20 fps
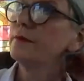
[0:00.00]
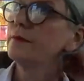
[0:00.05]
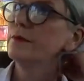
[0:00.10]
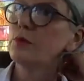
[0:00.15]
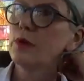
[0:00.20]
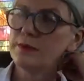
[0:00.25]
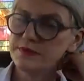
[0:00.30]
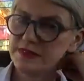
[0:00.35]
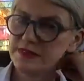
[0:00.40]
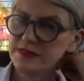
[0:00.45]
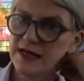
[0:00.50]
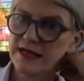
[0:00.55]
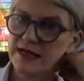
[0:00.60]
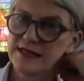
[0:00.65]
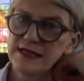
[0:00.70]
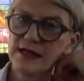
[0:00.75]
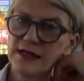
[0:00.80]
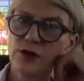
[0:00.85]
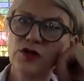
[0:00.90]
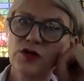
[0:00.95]

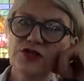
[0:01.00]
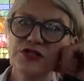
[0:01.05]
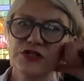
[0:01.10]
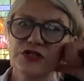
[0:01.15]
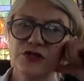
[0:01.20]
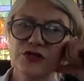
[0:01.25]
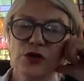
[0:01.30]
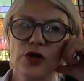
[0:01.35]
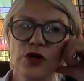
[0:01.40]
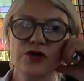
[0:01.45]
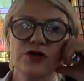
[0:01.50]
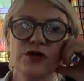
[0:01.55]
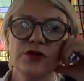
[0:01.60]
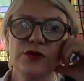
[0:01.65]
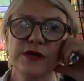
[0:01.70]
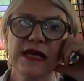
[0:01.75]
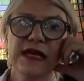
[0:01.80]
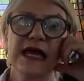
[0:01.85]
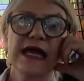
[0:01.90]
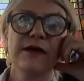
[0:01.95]
website,
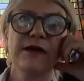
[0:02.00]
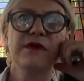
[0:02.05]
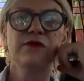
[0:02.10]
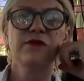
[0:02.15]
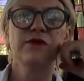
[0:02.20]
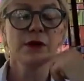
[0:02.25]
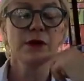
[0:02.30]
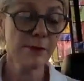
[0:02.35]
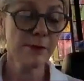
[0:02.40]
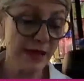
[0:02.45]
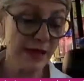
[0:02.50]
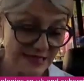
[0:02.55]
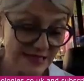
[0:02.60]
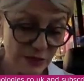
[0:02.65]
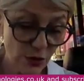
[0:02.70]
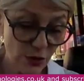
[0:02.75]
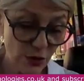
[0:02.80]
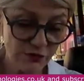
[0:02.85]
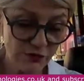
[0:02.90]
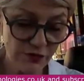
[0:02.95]
psychologies.co.uk. We've got an
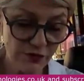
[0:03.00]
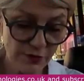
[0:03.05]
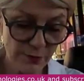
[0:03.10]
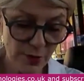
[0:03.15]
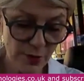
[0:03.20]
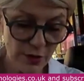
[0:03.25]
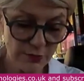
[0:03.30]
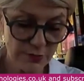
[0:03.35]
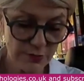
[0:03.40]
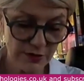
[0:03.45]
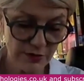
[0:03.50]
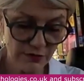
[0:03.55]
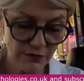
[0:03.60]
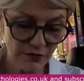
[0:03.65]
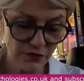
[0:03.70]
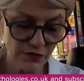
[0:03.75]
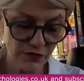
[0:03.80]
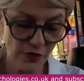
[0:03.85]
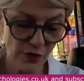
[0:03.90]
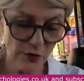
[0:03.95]
amazing offer at the moment.
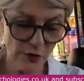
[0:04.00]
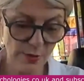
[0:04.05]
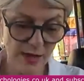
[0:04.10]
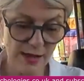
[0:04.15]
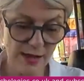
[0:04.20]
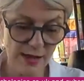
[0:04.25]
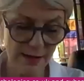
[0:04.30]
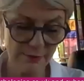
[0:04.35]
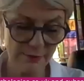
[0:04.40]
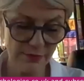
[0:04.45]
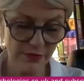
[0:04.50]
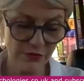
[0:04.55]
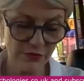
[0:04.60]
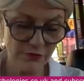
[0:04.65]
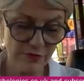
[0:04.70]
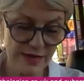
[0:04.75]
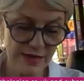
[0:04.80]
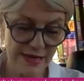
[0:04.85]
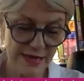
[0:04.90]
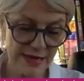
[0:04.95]
So
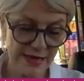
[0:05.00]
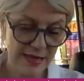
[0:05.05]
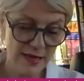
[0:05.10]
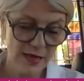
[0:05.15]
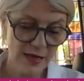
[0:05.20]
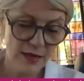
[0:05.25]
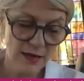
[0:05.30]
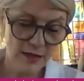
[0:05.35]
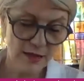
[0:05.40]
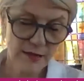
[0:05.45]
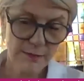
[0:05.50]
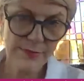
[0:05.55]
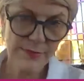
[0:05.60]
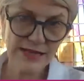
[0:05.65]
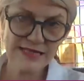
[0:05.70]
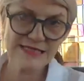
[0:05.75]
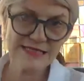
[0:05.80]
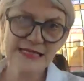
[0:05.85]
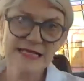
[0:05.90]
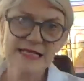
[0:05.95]
3
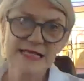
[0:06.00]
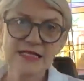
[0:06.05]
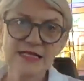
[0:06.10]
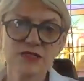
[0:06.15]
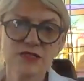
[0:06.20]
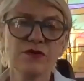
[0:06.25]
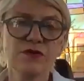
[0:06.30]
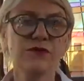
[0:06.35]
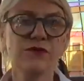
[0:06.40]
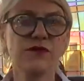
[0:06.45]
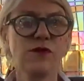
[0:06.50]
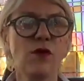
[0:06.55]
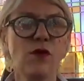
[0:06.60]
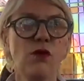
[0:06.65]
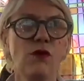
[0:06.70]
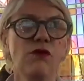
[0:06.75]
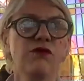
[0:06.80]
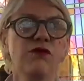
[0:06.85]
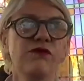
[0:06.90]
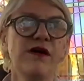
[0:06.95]
magazines
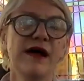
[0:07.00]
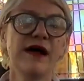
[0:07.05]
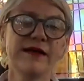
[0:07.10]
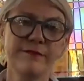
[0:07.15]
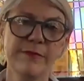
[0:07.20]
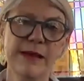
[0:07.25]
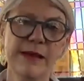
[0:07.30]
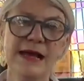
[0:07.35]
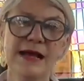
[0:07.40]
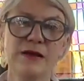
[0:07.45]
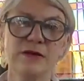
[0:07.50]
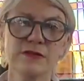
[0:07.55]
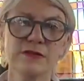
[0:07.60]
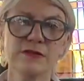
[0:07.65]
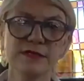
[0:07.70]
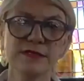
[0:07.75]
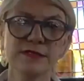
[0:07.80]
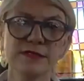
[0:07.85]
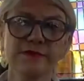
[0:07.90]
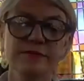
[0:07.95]
for £5.
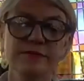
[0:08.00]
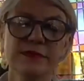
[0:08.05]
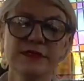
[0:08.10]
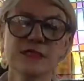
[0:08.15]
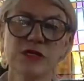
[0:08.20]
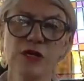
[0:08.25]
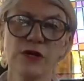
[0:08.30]
So